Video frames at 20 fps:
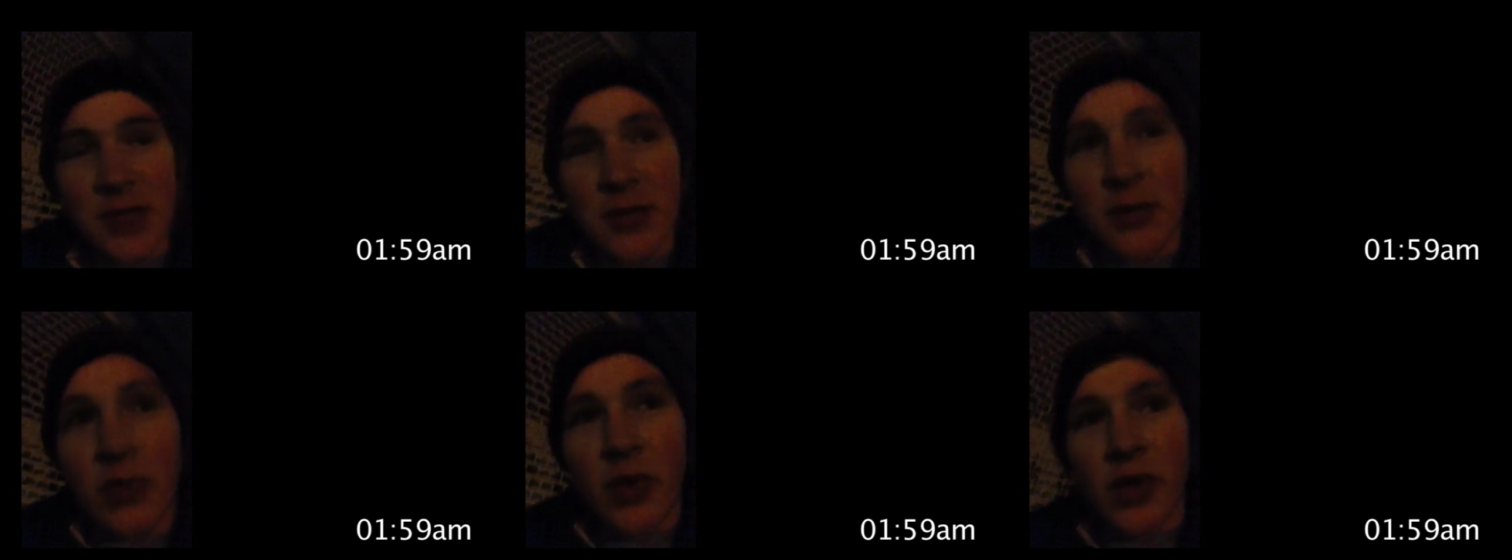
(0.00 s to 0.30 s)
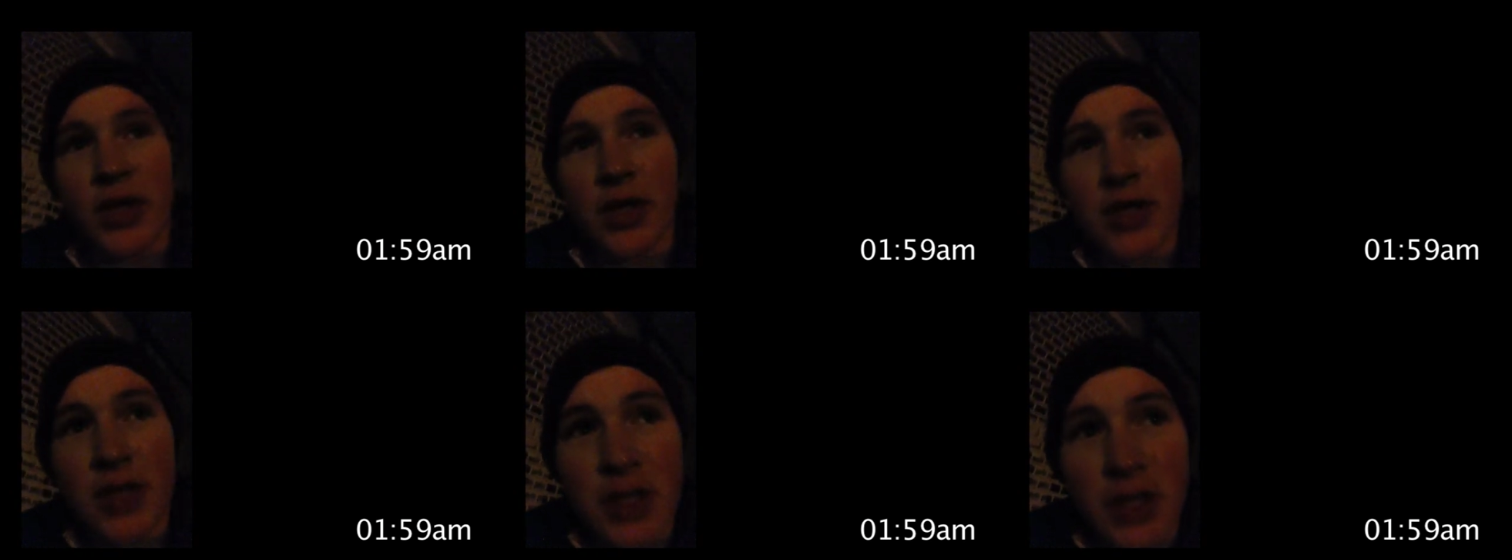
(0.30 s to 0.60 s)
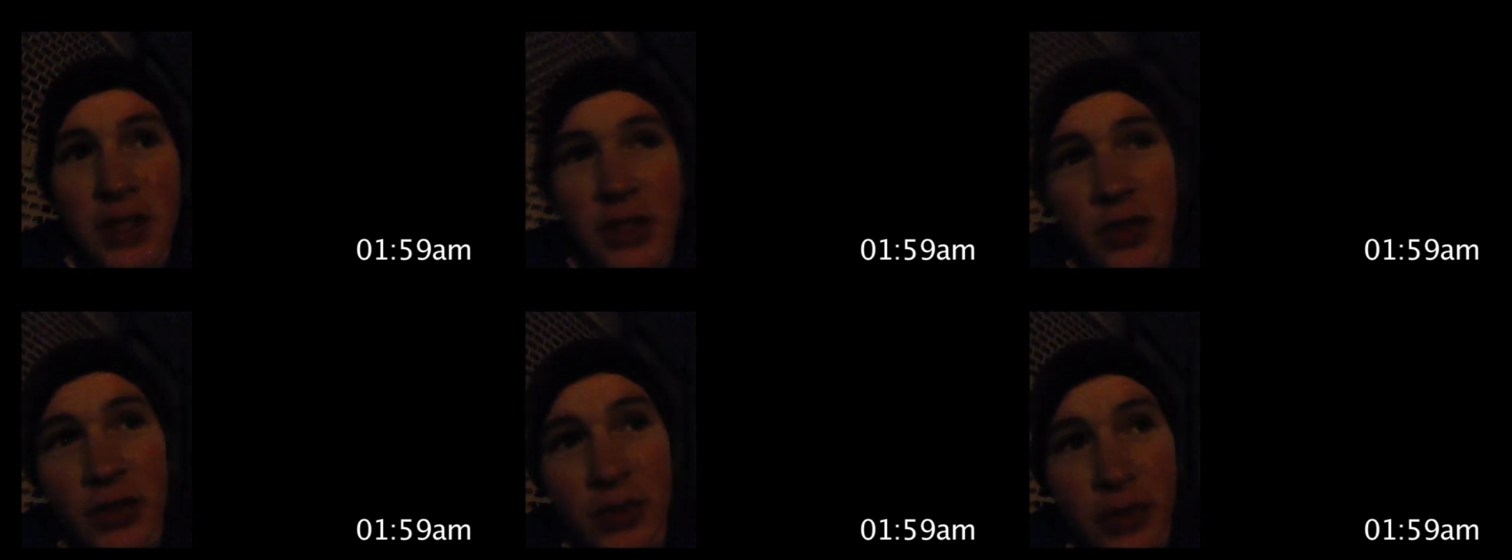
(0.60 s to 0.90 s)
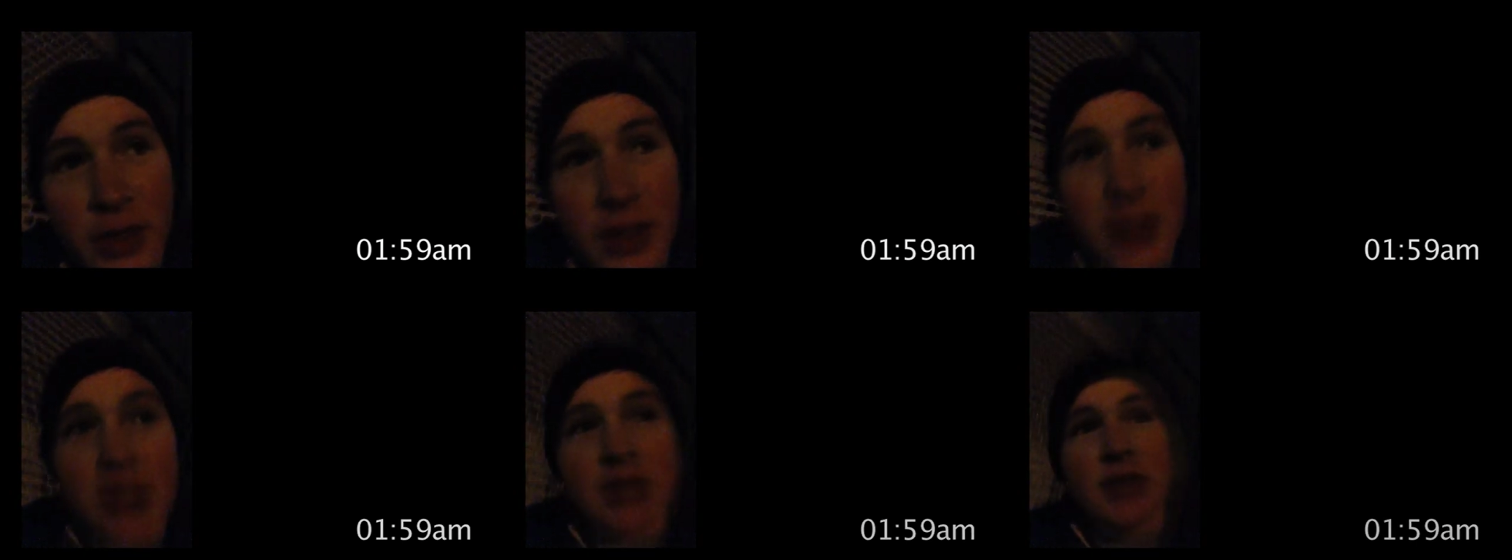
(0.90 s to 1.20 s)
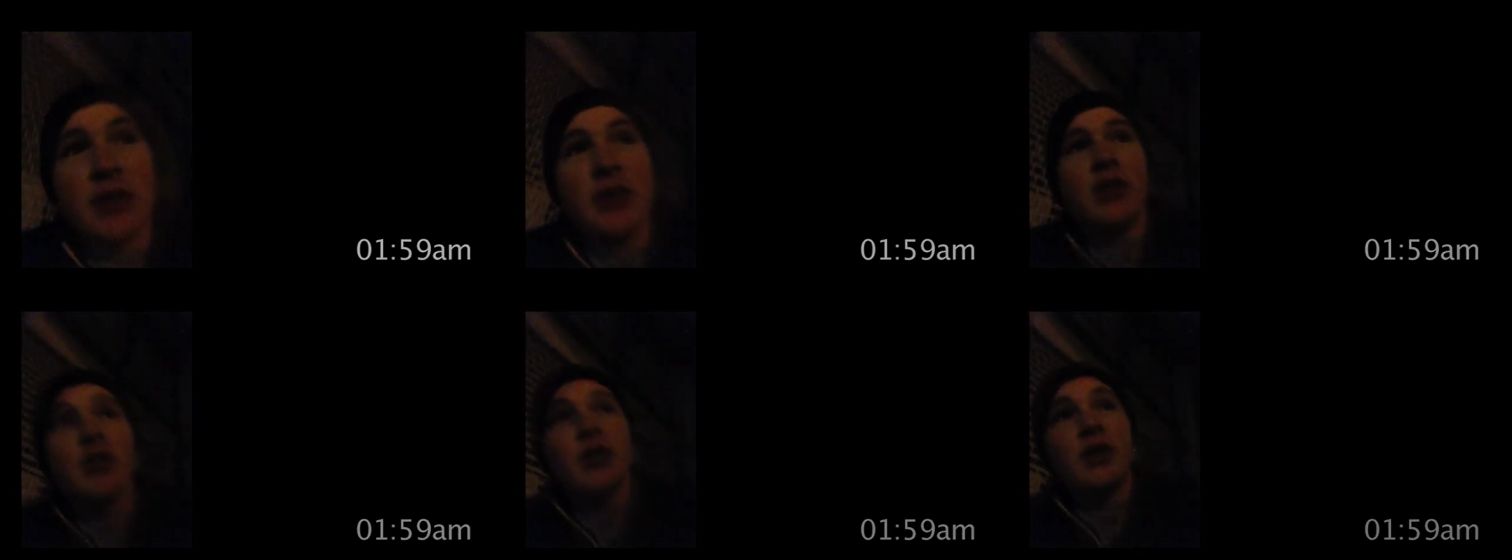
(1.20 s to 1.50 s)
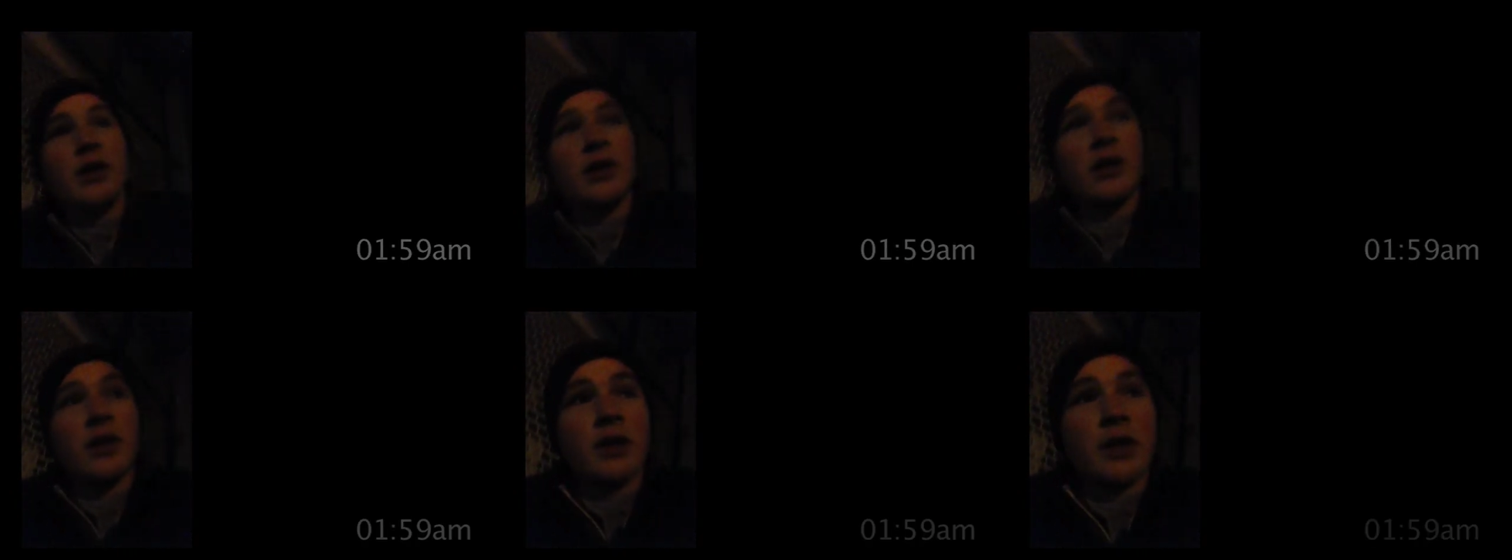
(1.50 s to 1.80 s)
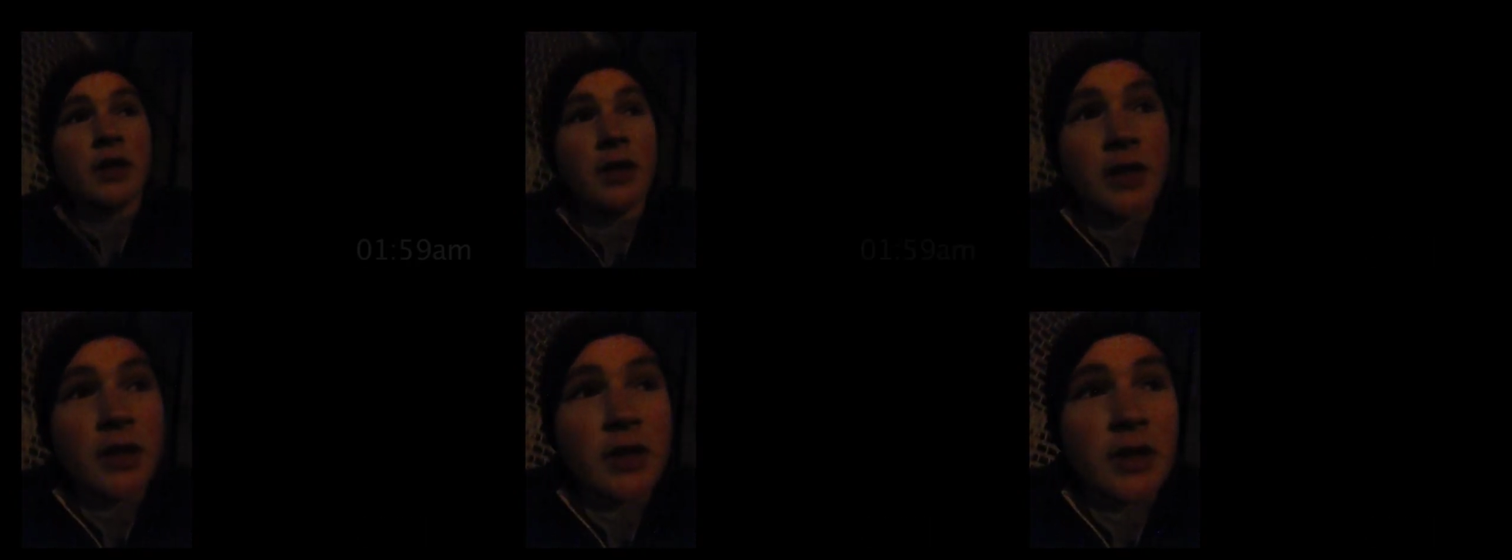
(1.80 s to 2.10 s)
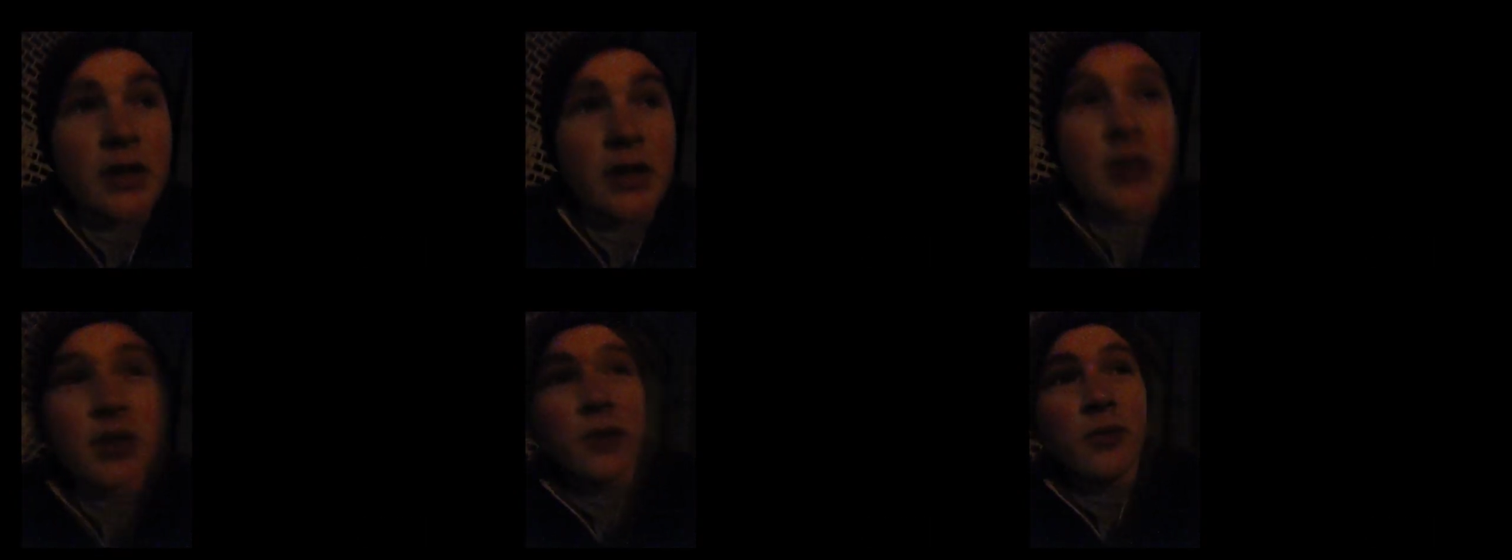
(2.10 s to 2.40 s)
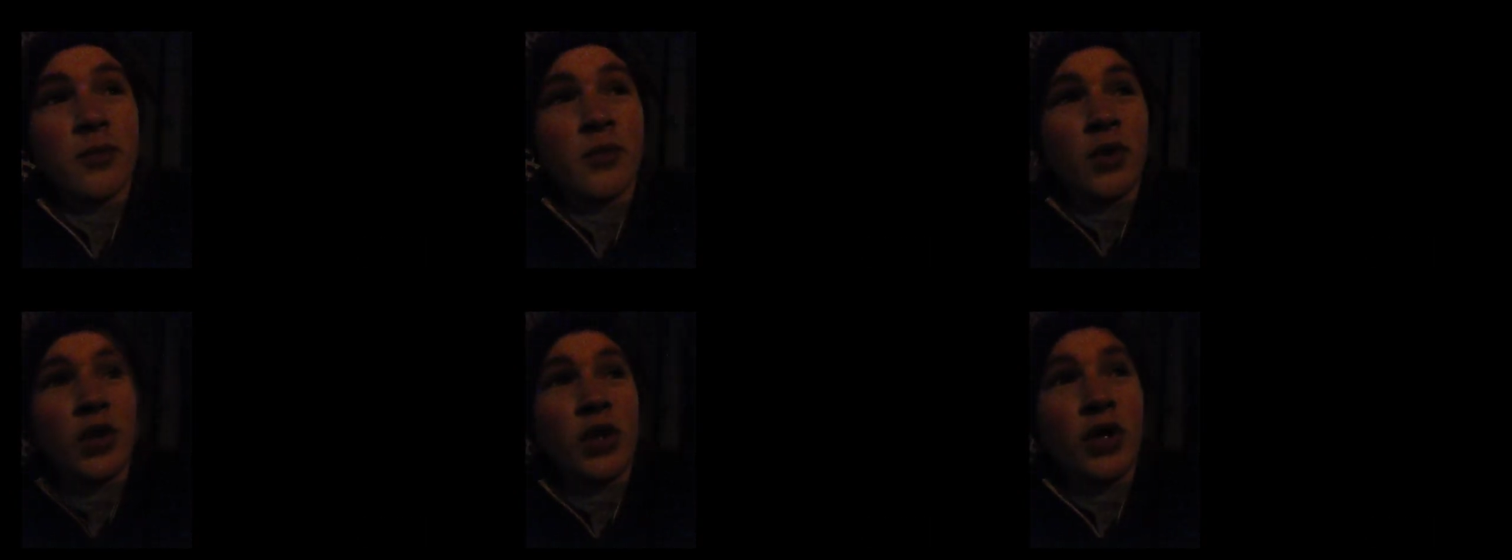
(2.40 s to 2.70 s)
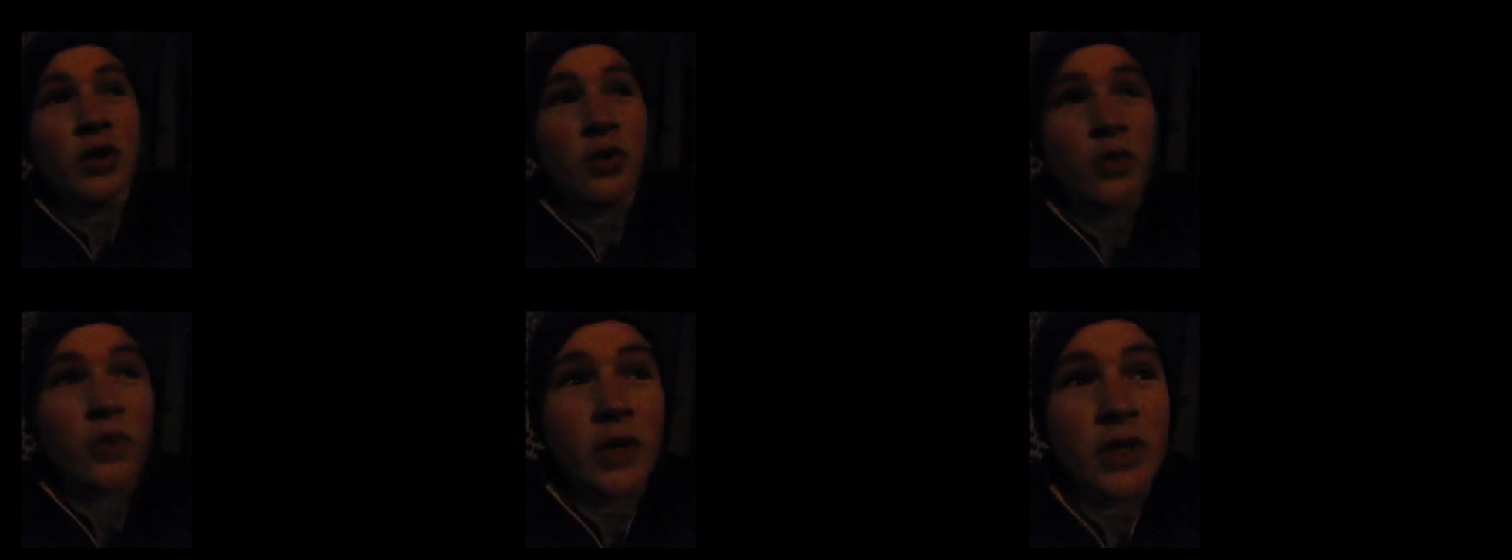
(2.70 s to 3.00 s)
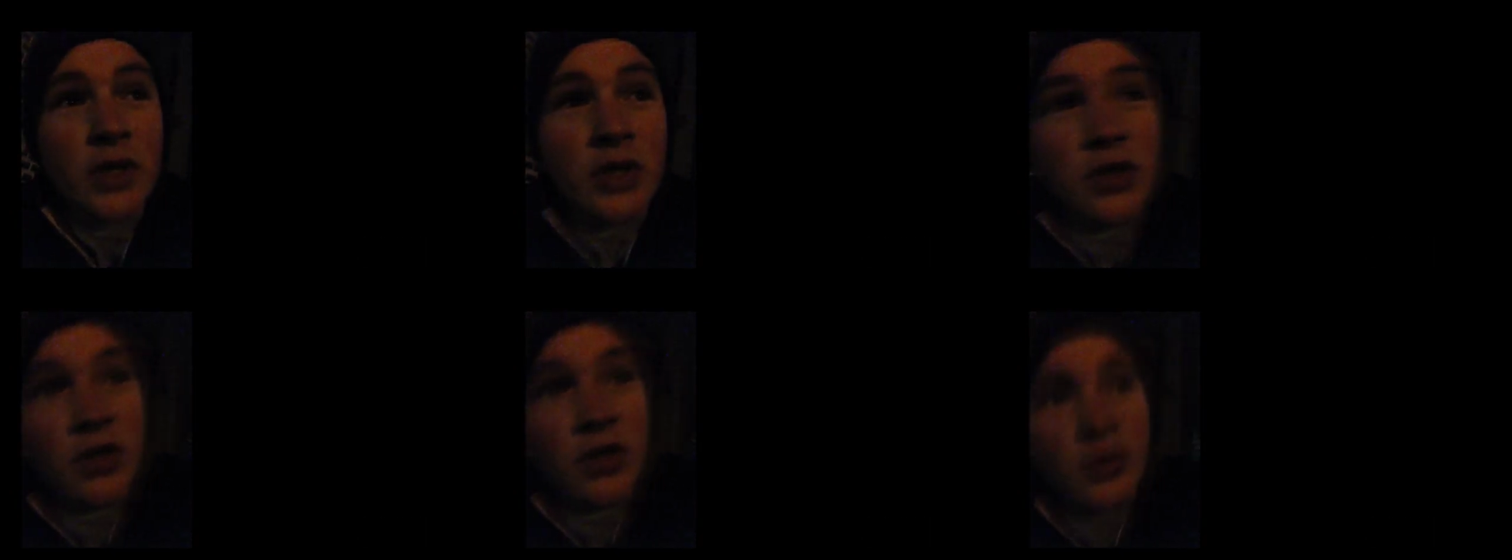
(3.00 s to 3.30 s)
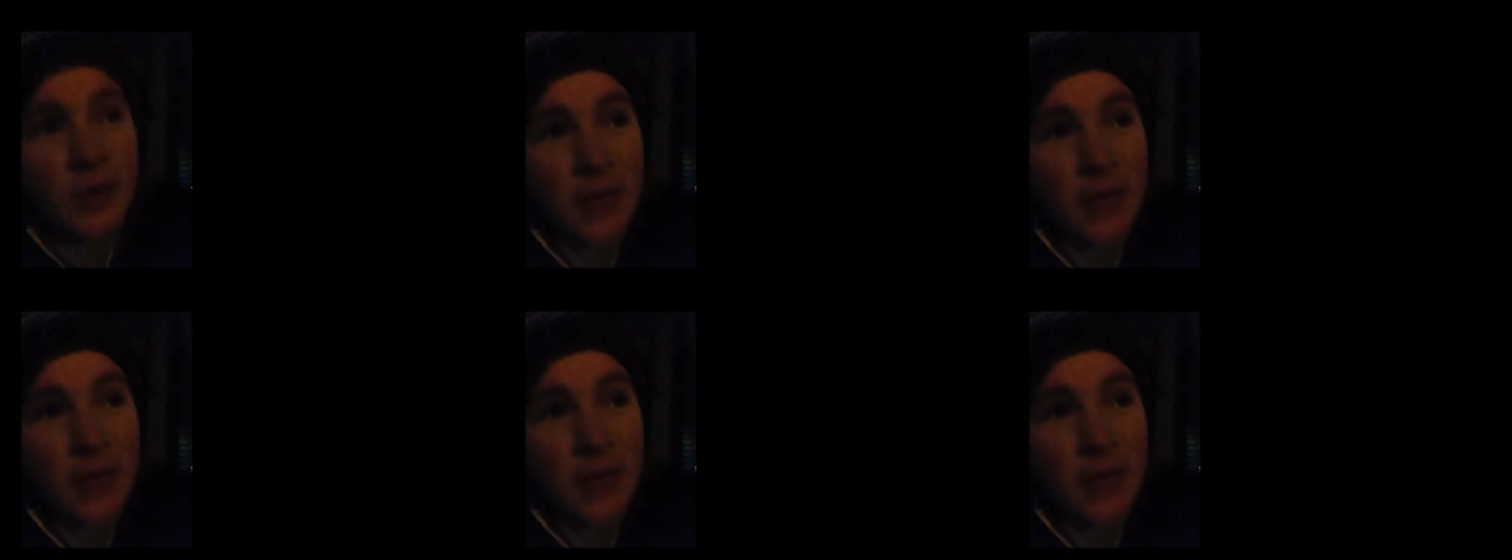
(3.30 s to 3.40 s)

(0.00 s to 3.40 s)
minus 2 degrees but the wind's dropped